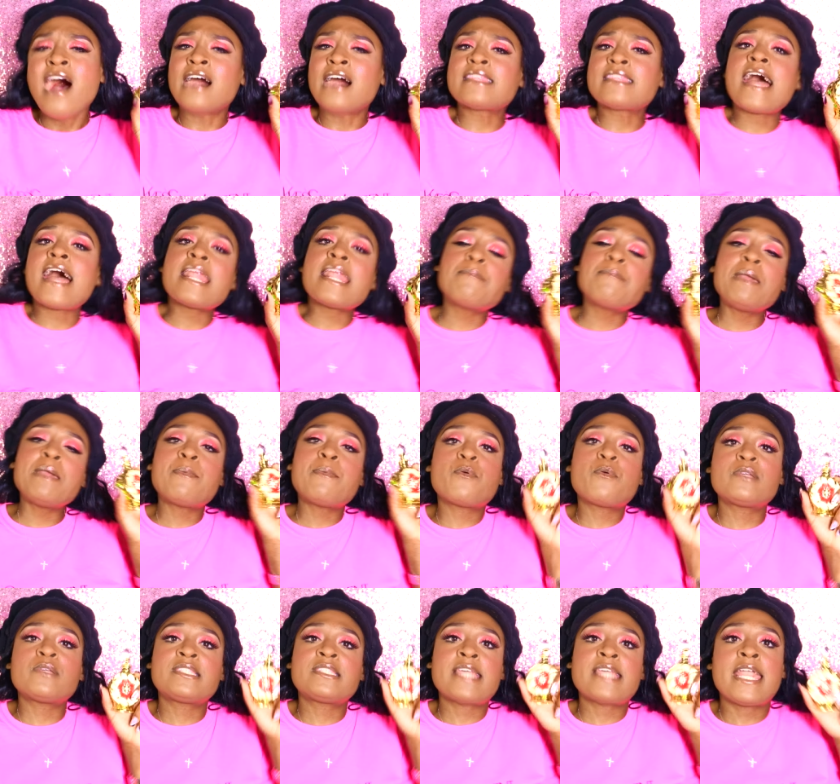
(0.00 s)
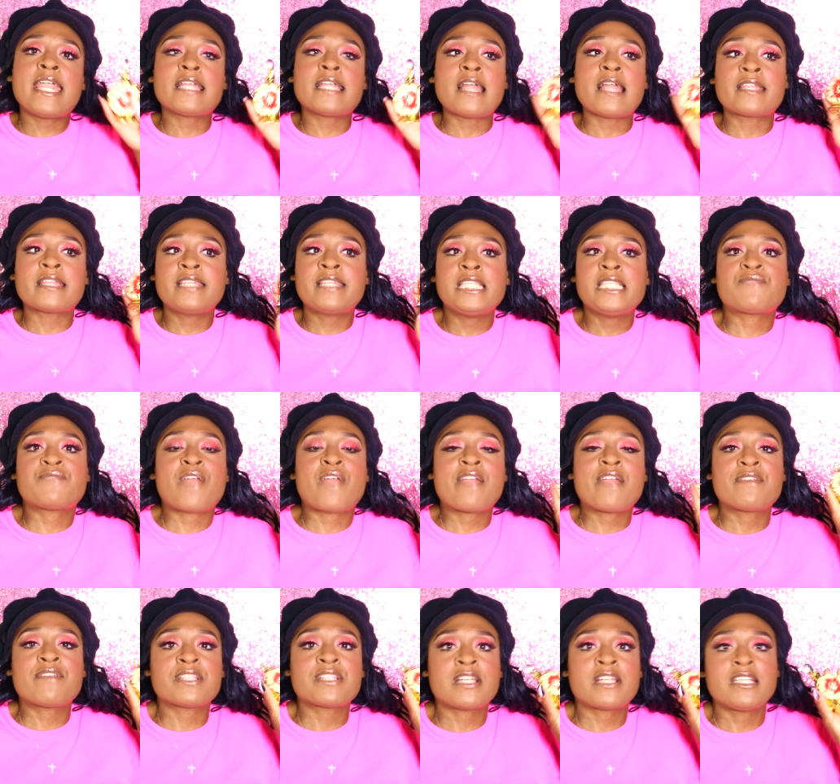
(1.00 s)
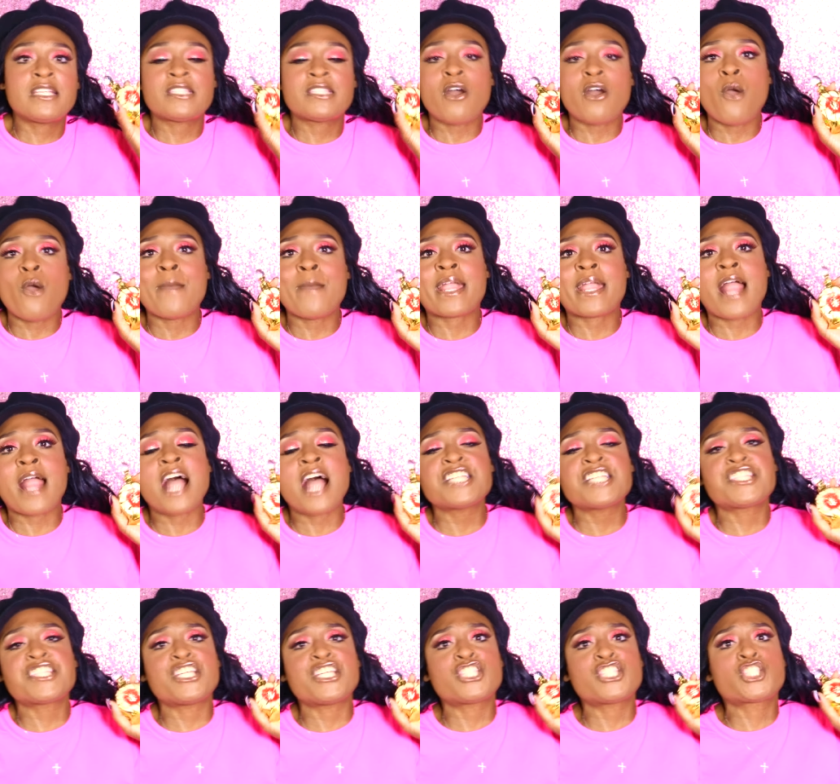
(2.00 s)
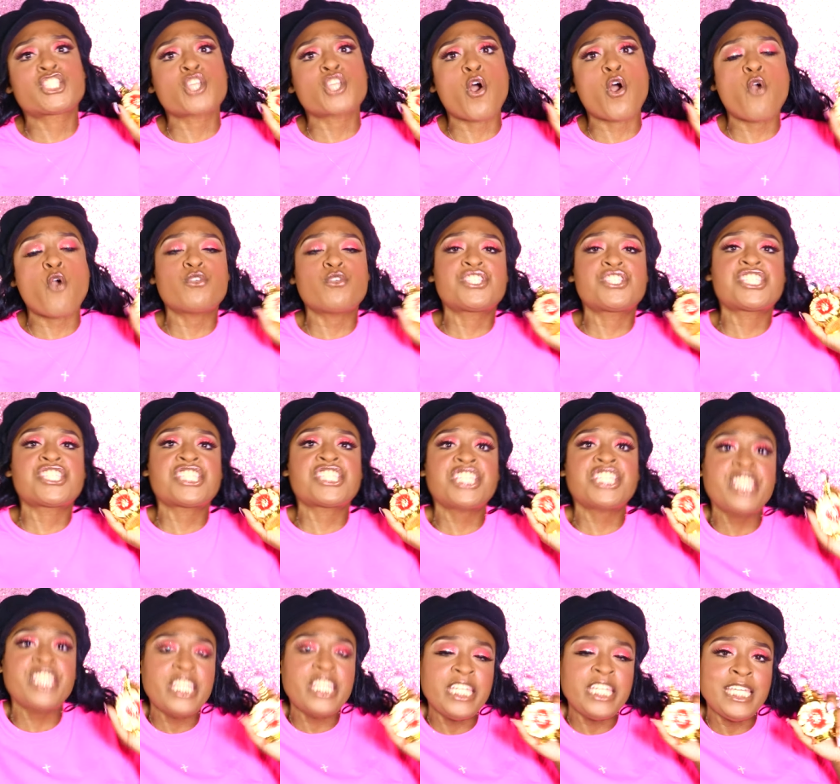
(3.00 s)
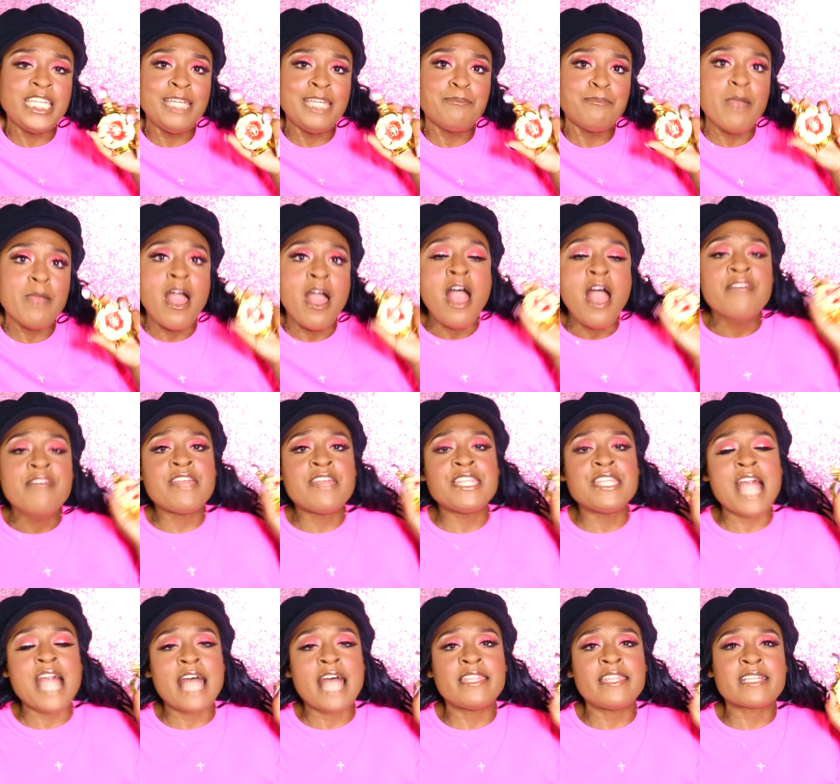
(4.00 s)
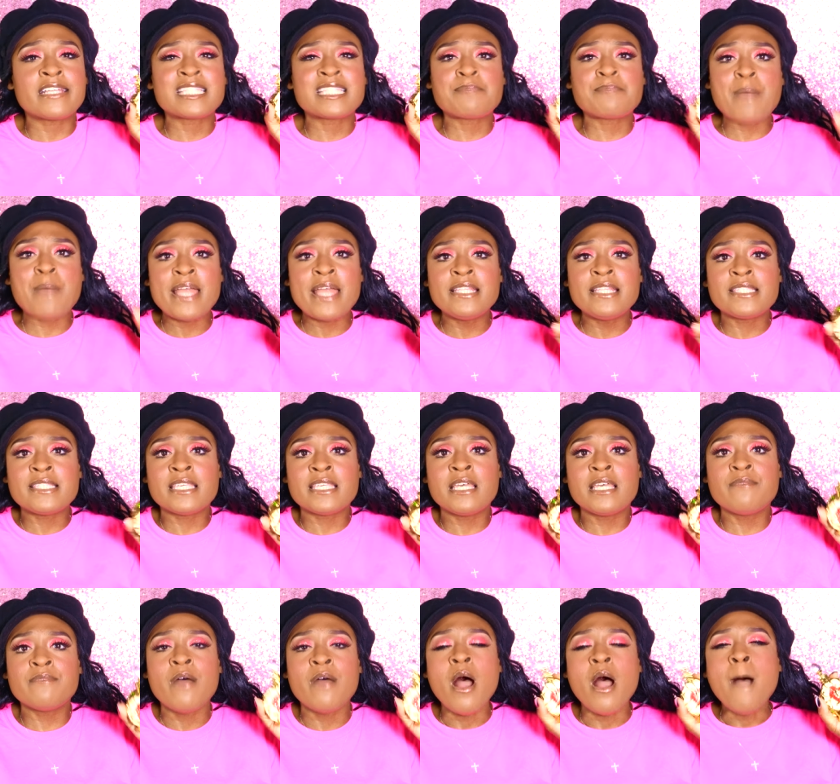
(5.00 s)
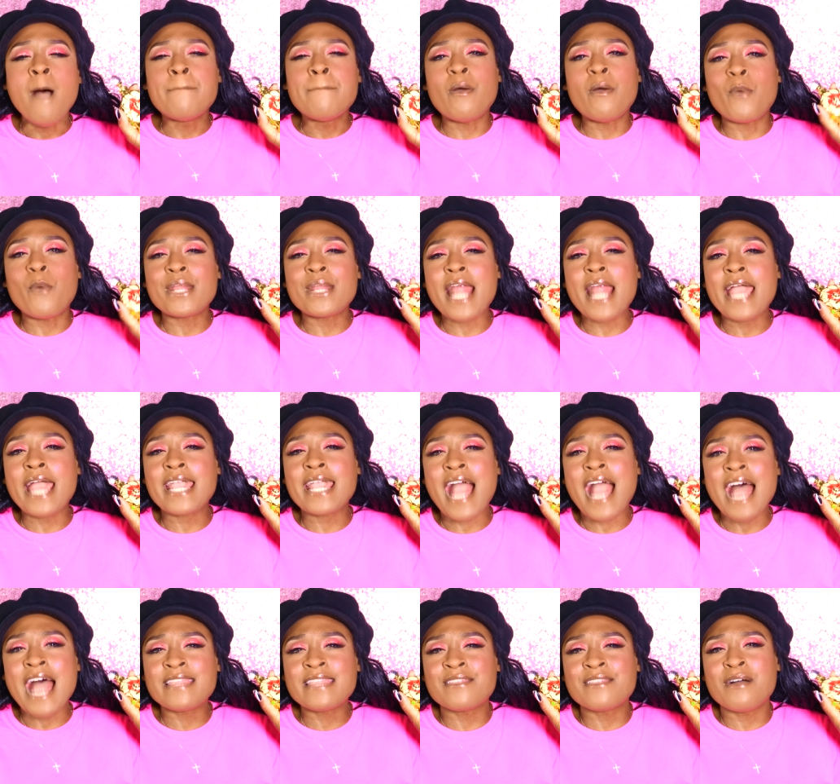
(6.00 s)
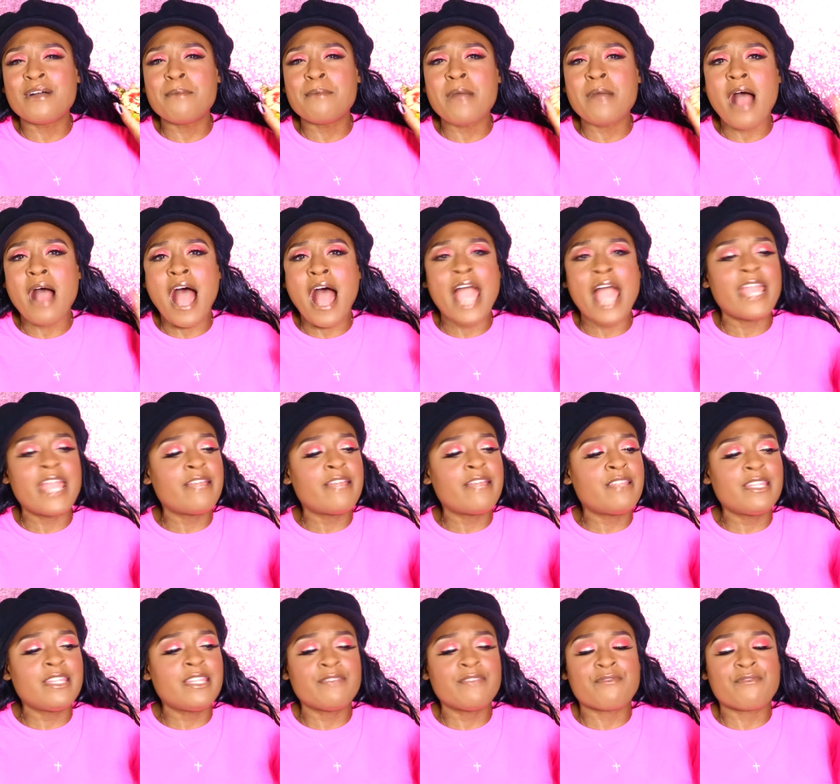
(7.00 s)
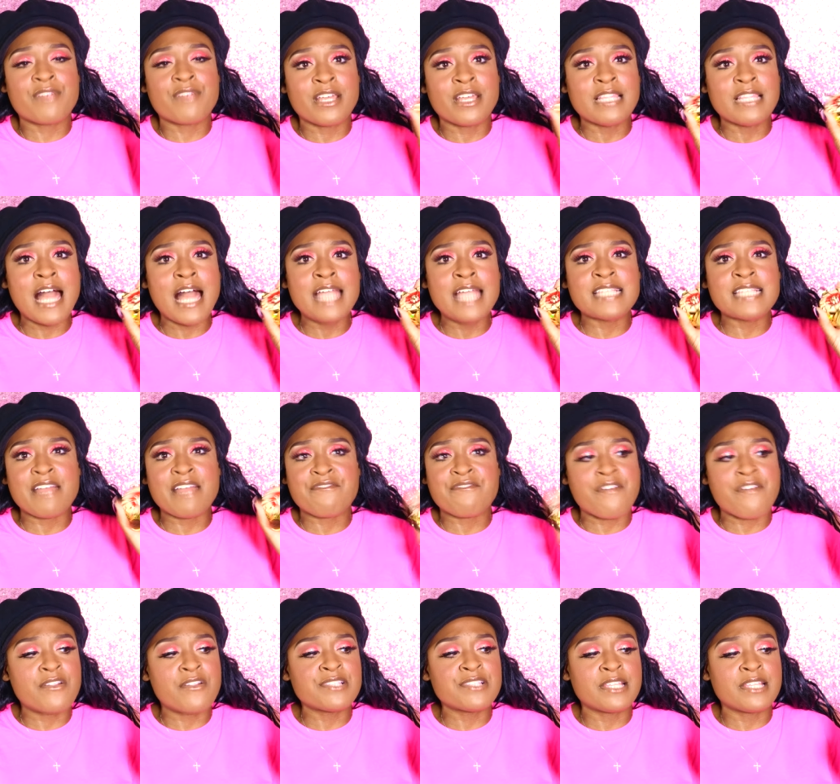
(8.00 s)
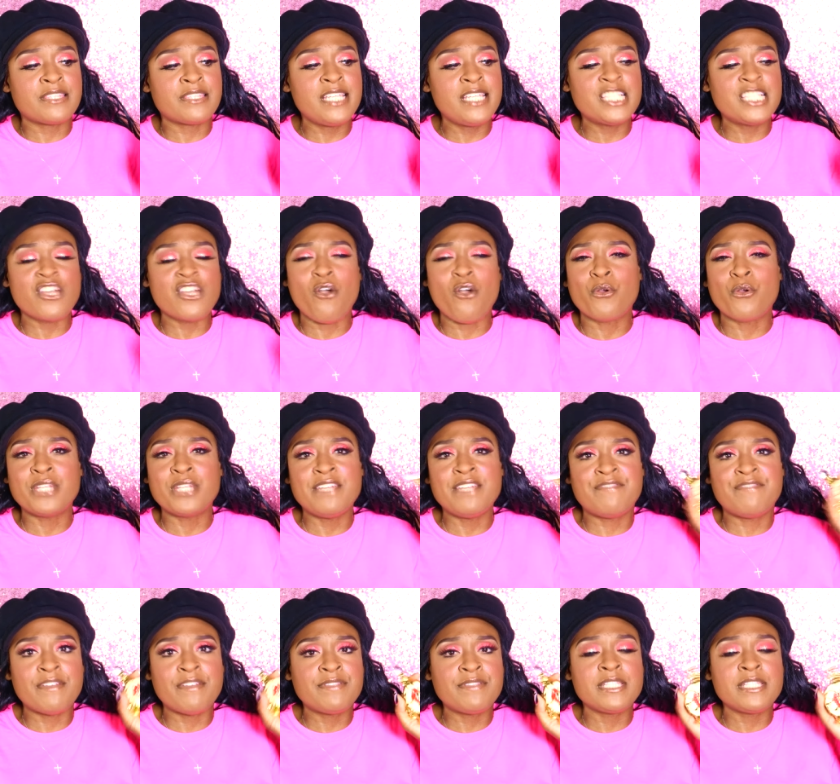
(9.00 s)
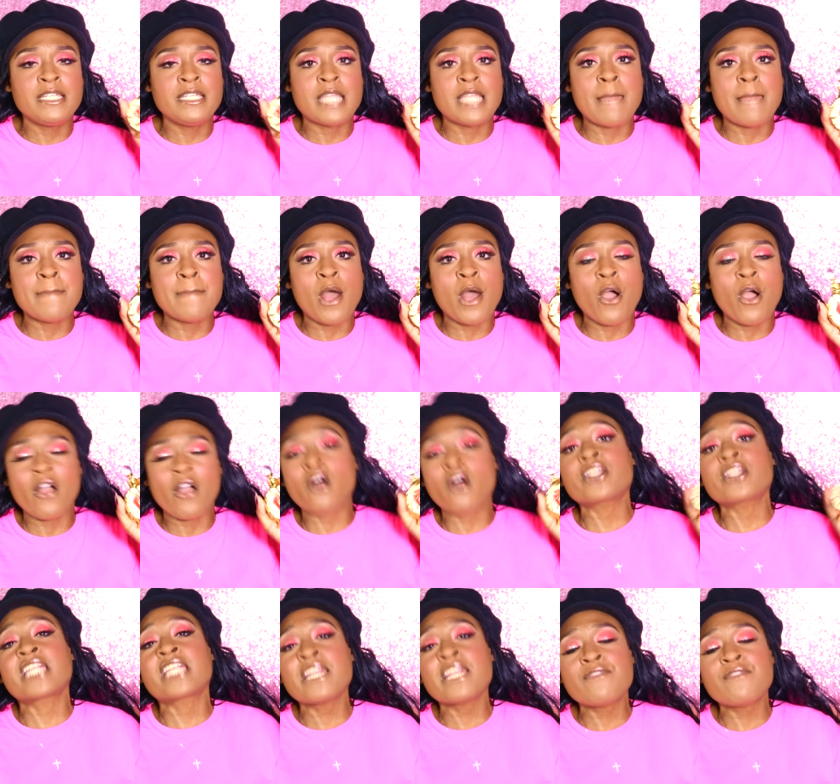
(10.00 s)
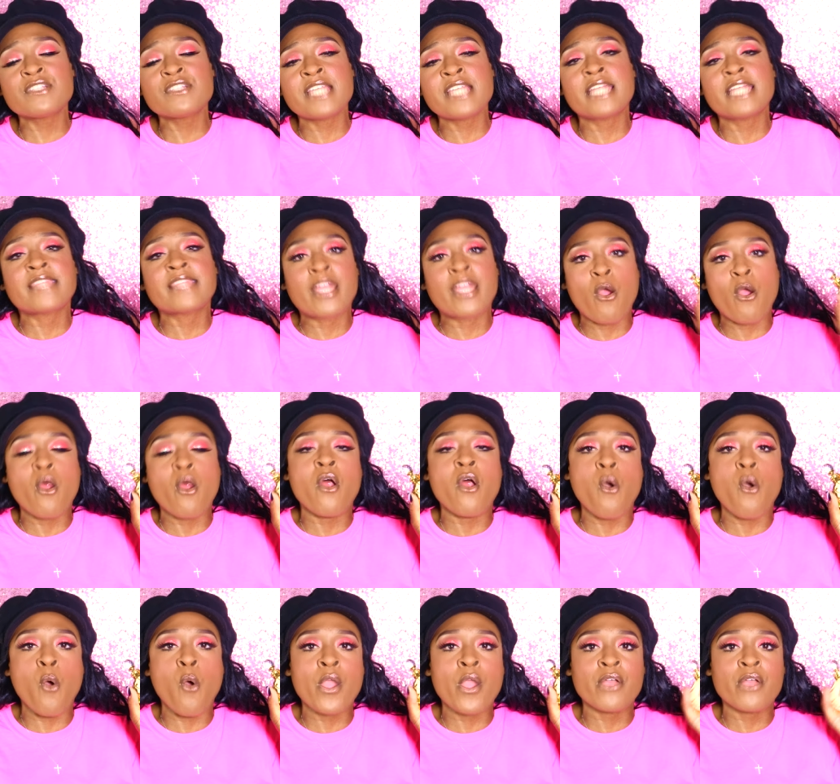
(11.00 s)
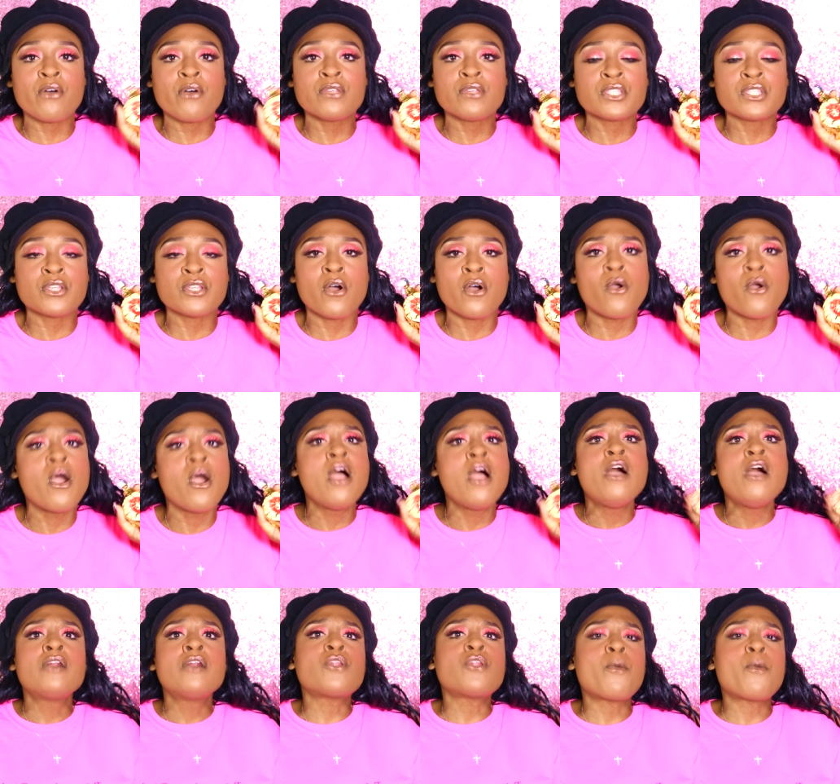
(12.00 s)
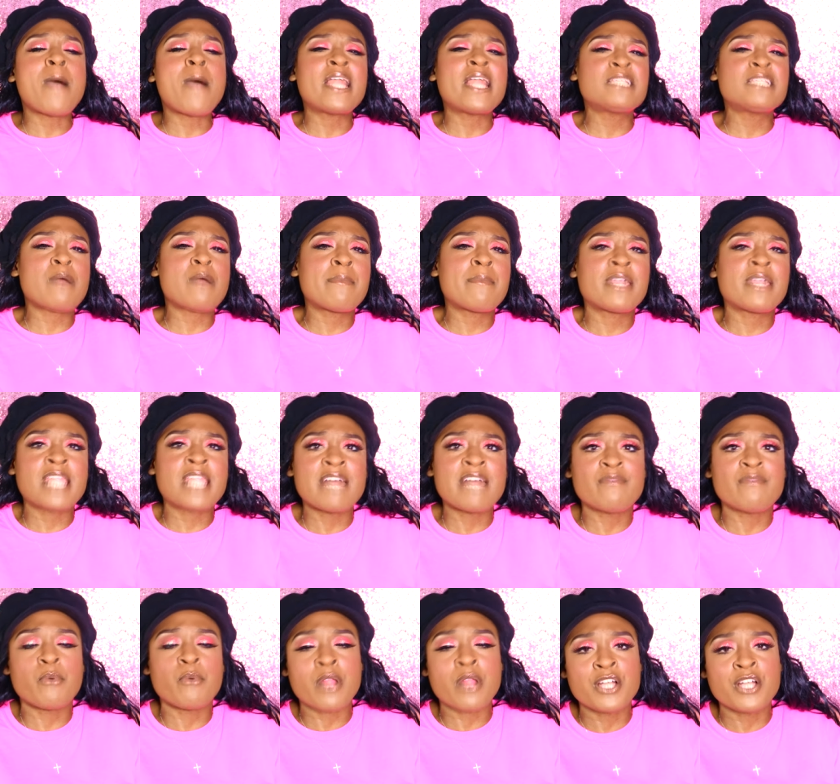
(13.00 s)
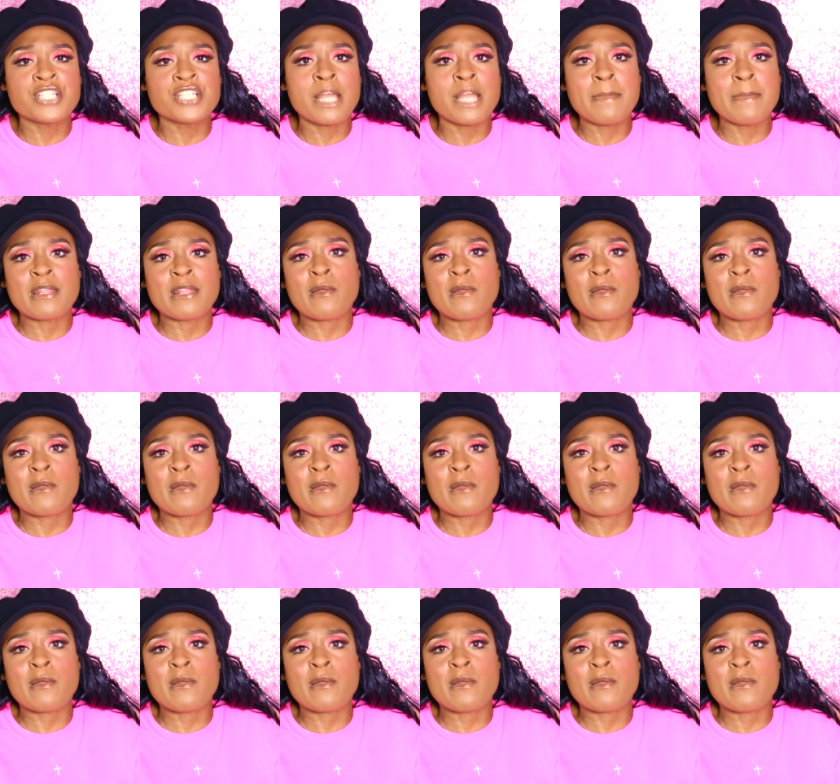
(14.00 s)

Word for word: a lot of people were saying like these fragrances, oh my gosh, they're so cheap, they're not expensive. But when I got them, I didn't realize at first that these are only 15 ml. Or uh, give or take, they are oil, so nobody's probably gonna have a 100